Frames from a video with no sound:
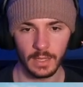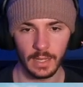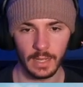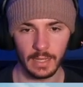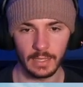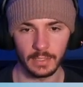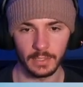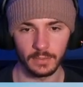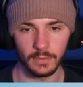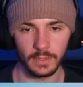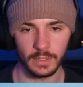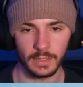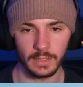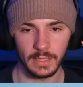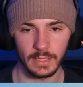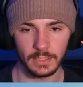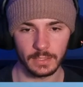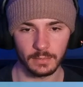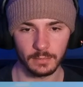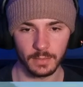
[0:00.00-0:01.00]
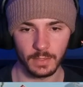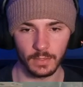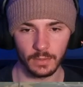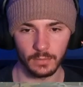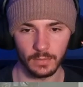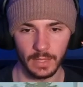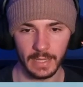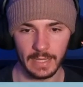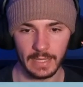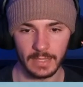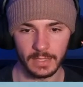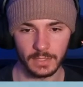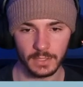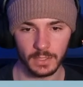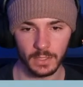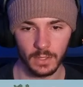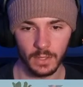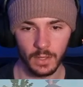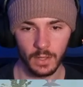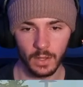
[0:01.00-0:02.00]
and you can get some good
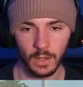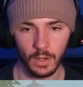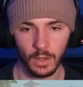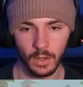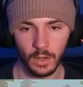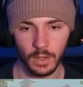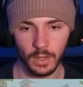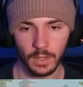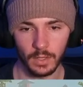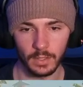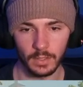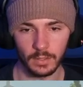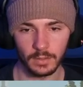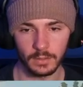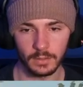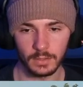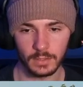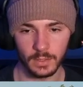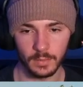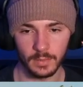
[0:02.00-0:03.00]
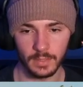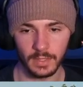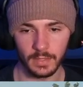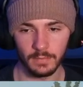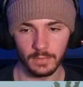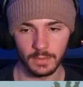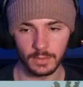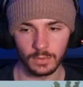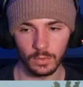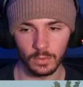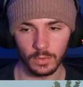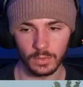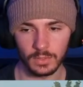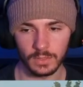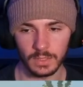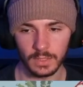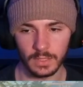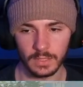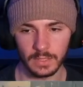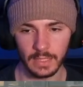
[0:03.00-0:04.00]
range on some
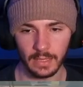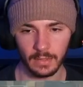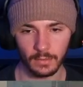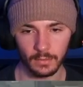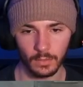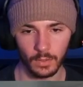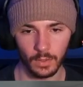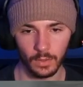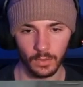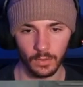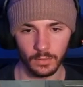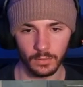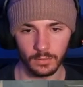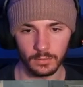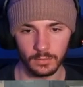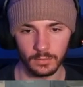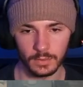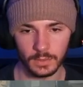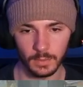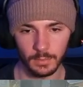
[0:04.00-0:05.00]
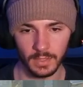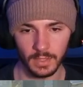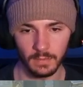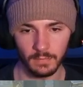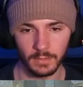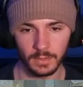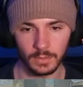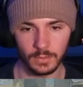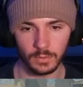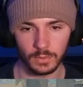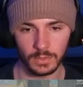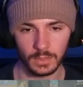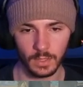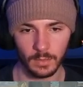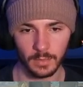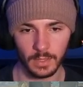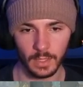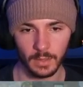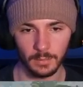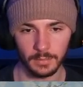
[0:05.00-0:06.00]
individuals down the road, some individuals
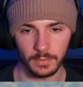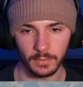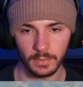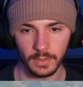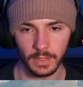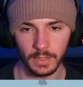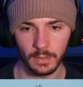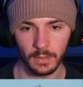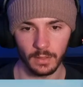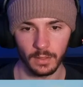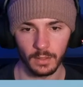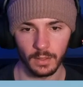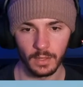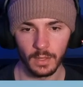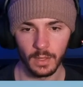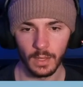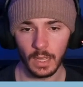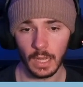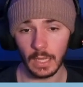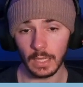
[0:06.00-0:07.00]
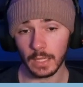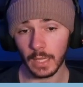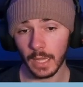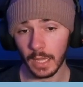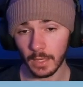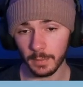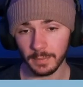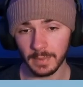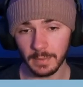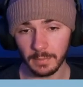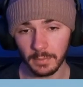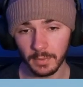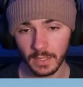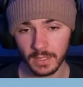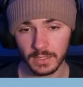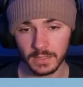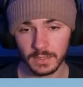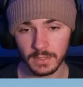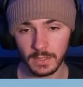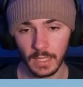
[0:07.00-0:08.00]
coming up through here. A lot of people
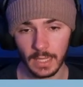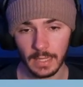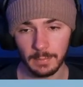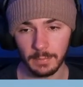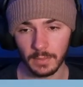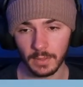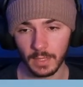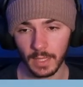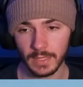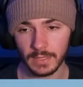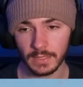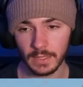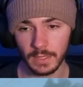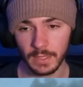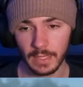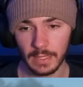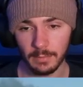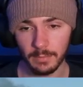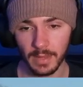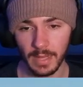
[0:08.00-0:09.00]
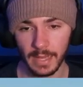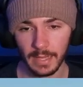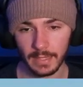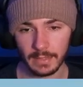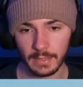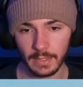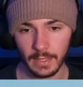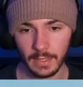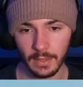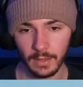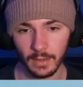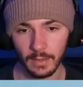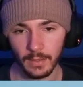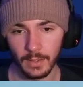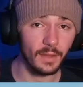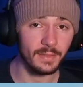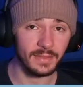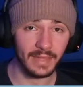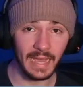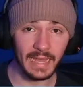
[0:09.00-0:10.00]
that snipe like to lay back there.
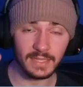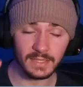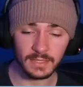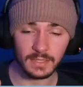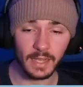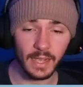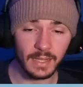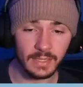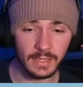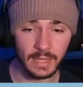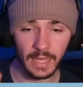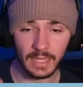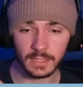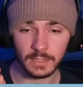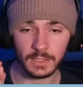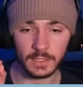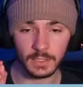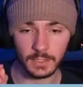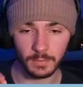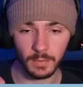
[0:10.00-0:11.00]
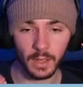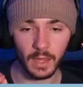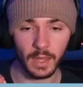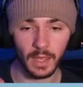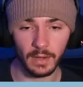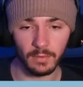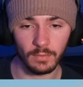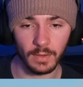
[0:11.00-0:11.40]
On that side, that's the spot I